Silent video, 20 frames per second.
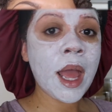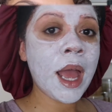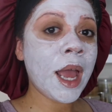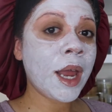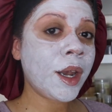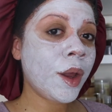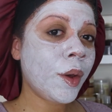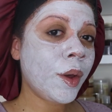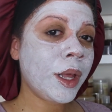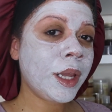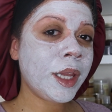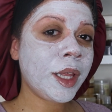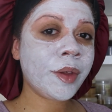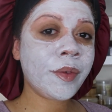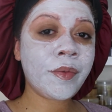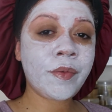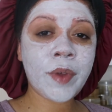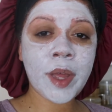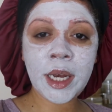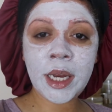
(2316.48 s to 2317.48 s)
I know I
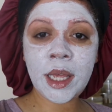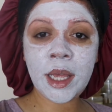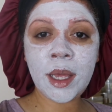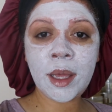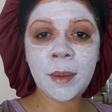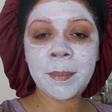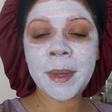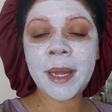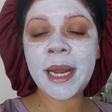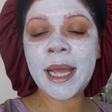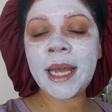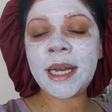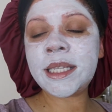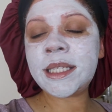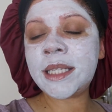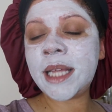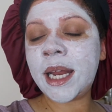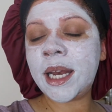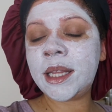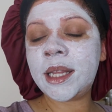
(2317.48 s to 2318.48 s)
look funny, but I
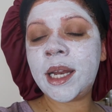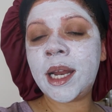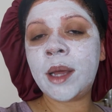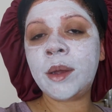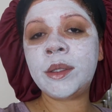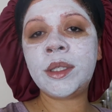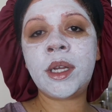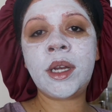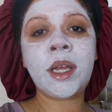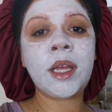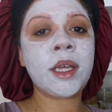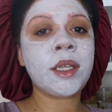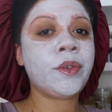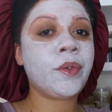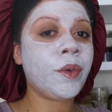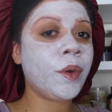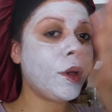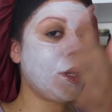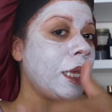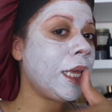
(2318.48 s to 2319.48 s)
decided that I was going to
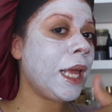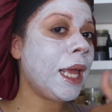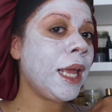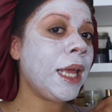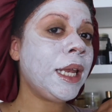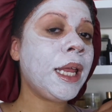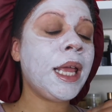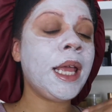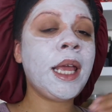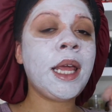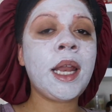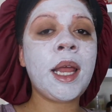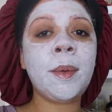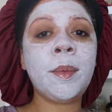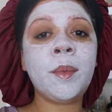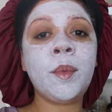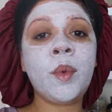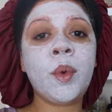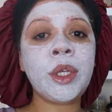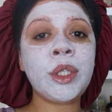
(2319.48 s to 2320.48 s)
exfoliate, and
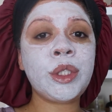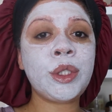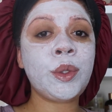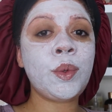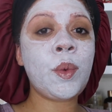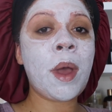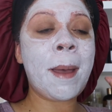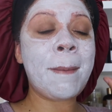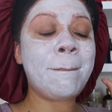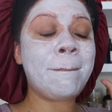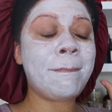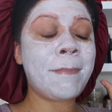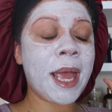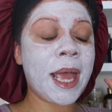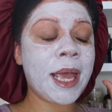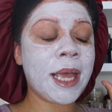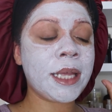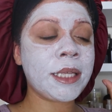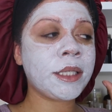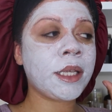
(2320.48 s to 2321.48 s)
I'm going to
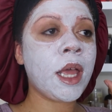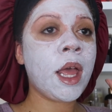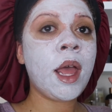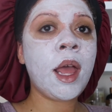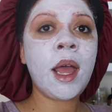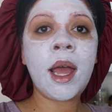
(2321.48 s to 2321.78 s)
mask.